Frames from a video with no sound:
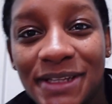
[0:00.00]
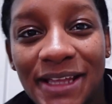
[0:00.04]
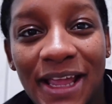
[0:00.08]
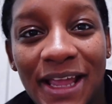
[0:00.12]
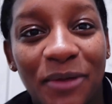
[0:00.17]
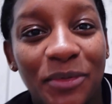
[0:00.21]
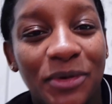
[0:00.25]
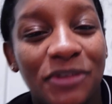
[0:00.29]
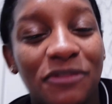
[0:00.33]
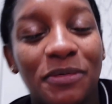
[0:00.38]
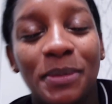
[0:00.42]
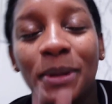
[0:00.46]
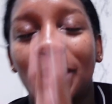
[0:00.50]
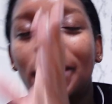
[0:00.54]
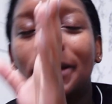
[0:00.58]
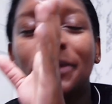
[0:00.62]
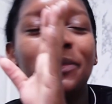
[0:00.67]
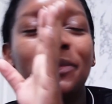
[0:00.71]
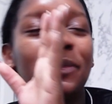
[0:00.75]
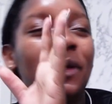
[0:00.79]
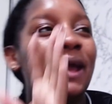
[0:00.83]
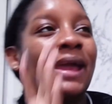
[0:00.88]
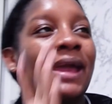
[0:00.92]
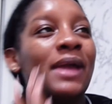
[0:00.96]
It would have been uh,
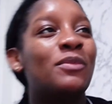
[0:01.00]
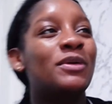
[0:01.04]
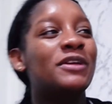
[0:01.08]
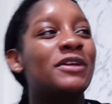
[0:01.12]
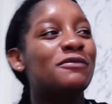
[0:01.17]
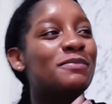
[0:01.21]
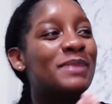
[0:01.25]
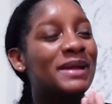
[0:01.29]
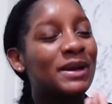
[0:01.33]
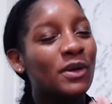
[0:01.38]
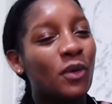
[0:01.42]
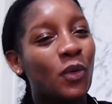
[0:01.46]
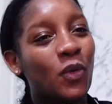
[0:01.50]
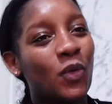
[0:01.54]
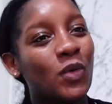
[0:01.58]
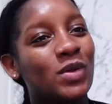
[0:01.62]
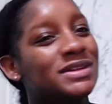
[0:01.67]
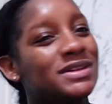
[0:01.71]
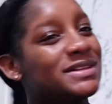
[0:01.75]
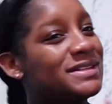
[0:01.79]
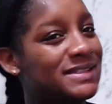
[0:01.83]
it would have been all